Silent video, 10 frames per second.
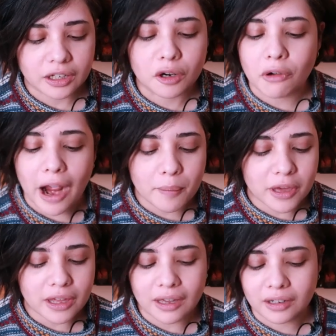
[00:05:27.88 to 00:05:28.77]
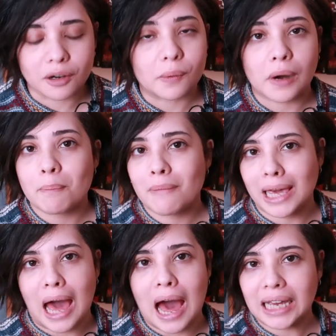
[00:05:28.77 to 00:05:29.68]
grab it and grab
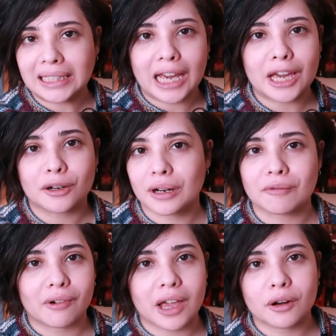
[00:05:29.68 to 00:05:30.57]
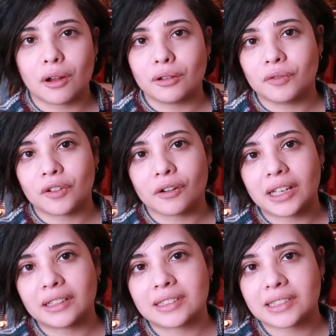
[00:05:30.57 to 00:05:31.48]
my highlighter and write all over
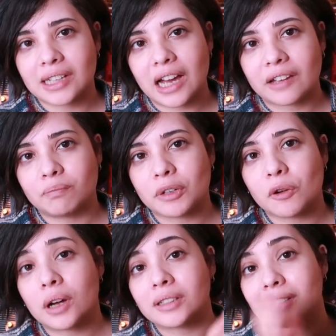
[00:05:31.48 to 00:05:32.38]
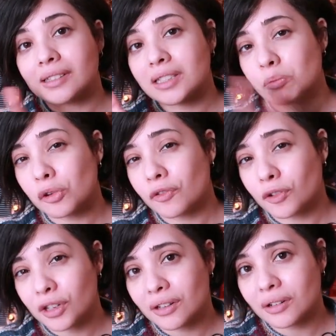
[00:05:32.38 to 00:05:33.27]
it. I've been wanting this book
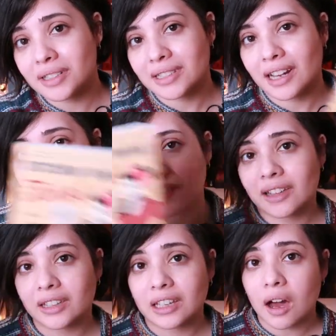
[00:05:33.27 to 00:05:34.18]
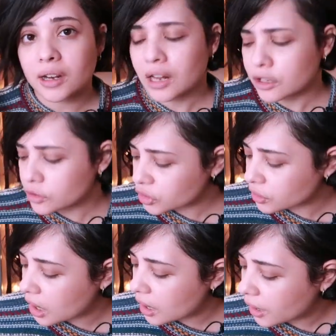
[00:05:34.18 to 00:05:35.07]
for years and I finally got it. I also
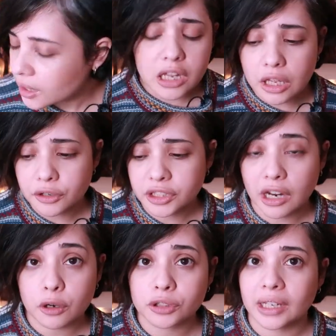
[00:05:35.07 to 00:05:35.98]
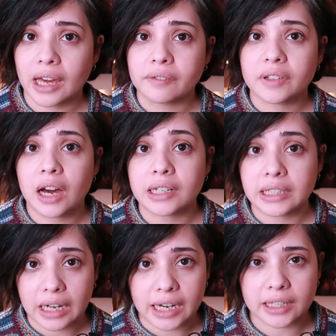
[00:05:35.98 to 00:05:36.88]
got another tarot deck. I've got
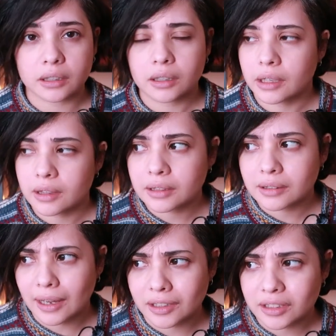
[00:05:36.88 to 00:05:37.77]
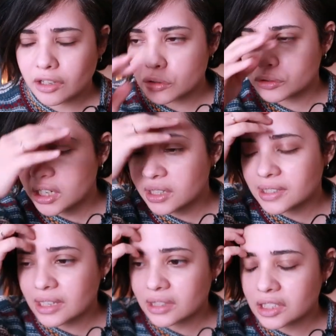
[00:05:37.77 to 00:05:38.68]
10 tarot
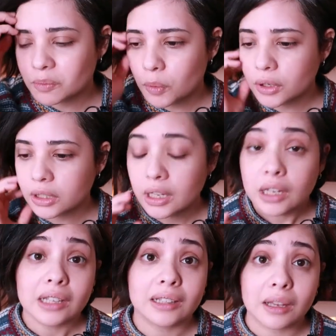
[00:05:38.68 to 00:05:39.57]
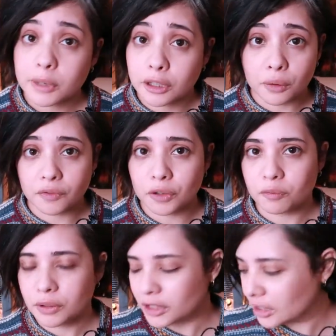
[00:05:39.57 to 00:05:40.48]
decks at this point. Let me know if
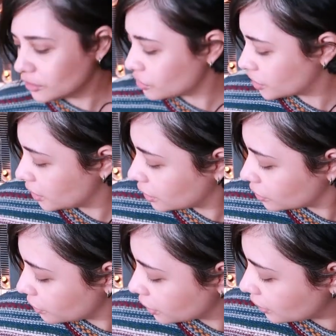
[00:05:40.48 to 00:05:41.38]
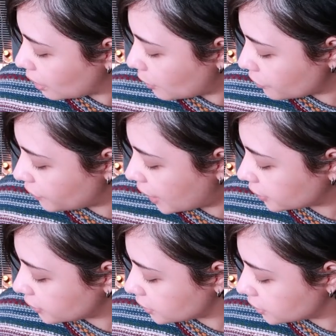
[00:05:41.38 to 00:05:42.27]
you'd be interested in knowing about
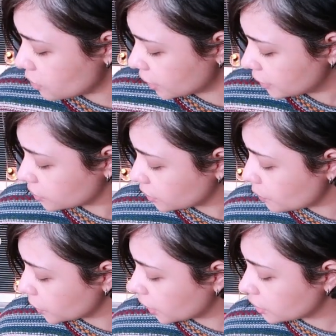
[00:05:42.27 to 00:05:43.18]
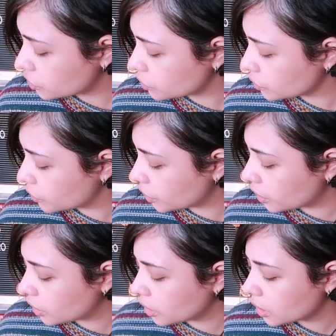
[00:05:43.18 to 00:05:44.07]
that. Okay, so now we get into
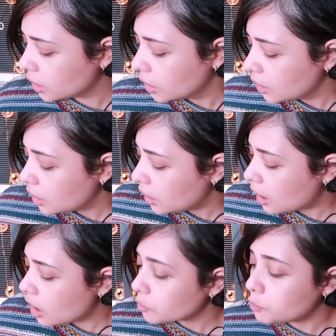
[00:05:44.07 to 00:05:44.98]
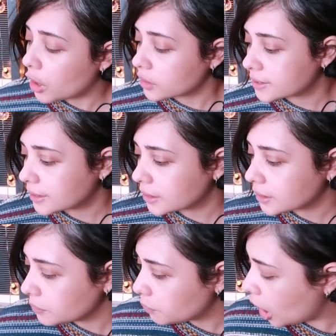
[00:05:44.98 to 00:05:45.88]
the
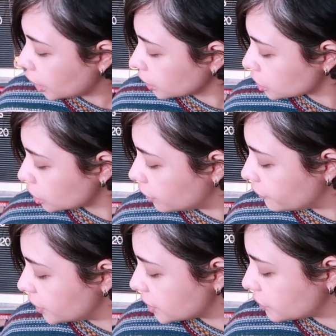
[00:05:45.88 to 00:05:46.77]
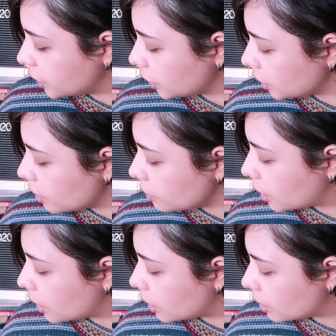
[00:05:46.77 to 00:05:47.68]
unboxing part of this
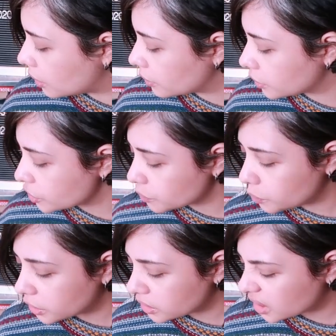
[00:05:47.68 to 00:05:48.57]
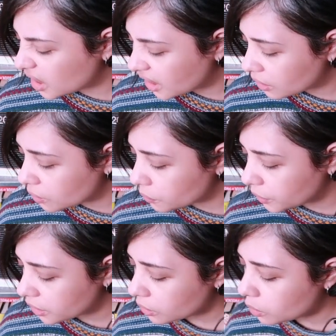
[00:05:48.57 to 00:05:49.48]
video. There's a book that I
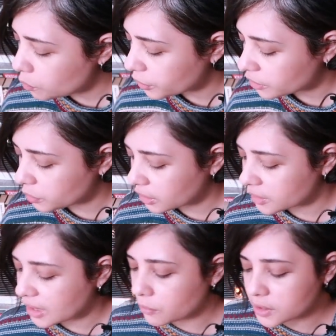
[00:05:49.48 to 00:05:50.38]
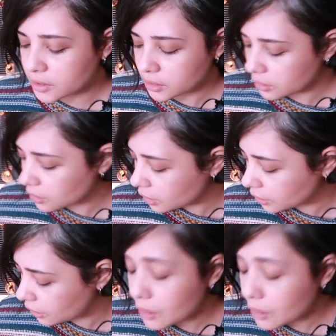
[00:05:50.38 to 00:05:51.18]
already opened because I wasn't gonna